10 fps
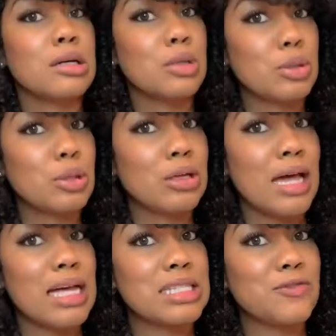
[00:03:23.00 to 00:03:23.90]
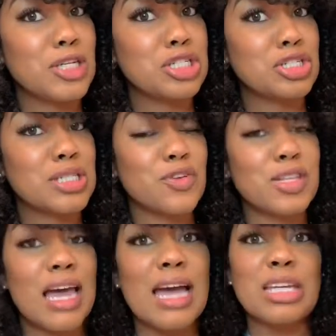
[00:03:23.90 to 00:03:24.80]
Google has features
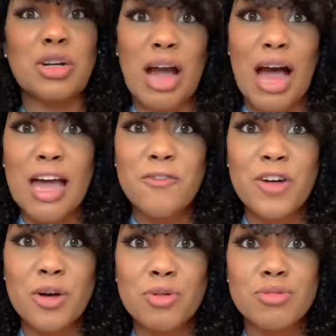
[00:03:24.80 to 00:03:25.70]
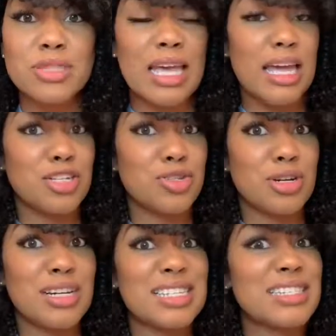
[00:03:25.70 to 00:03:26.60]
for that. Your iPhones,
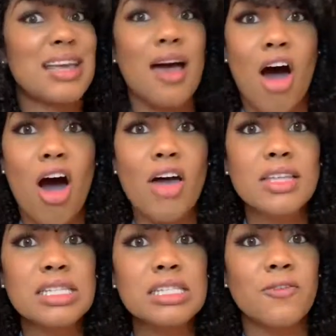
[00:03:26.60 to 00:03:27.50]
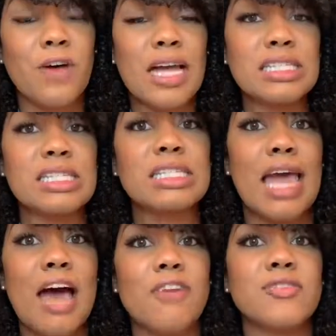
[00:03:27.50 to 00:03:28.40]
Androids, all these devices
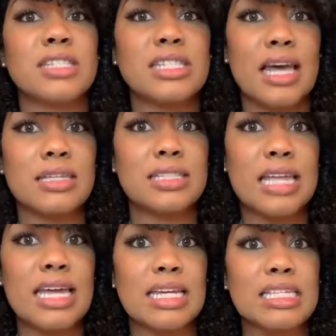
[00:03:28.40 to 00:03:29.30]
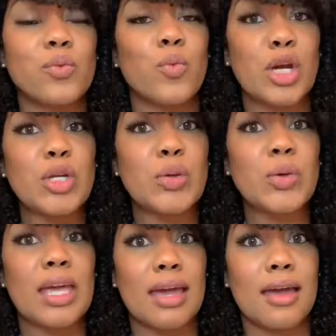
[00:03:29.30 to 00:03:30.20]
have set settings where you
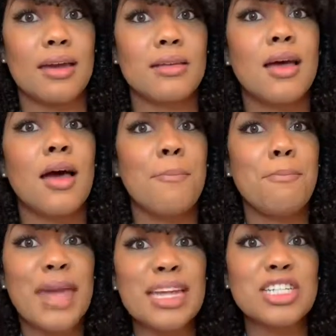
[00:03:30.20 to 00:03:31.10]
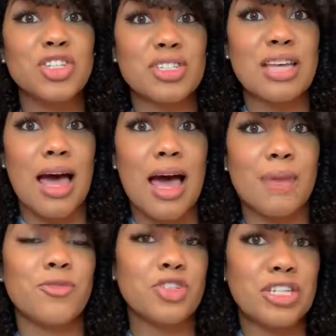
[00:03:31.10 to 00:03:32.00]
can manage your
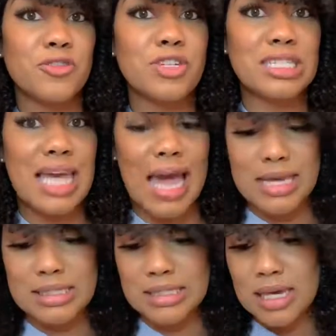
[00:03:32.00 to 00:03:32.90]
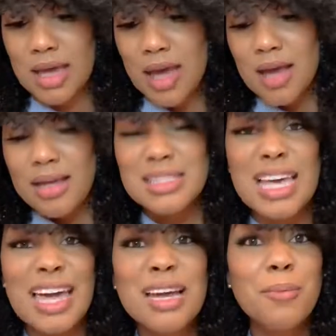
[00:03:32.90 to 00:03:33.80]
time for different tasks.
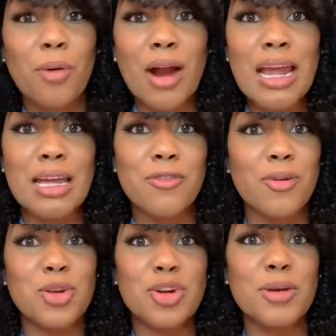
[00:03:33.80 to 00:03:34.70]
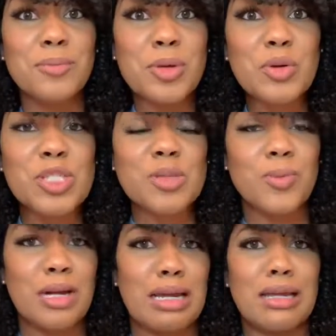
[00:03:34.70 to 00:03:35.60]
Take a break from your computer
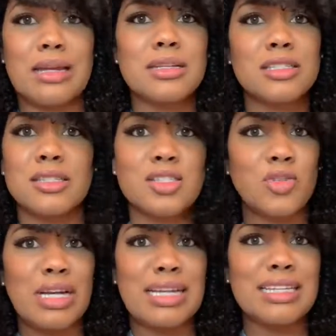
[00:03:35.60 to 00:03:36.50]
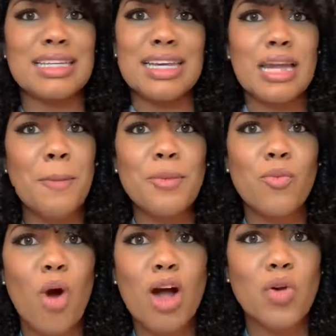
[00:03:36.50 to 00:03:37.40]
screen, screen. Get up
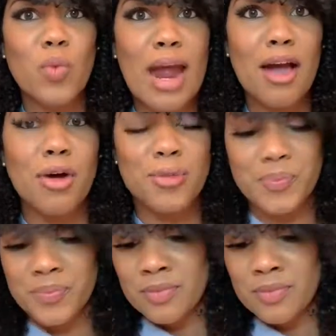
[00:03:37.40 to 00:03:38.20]
and walk around.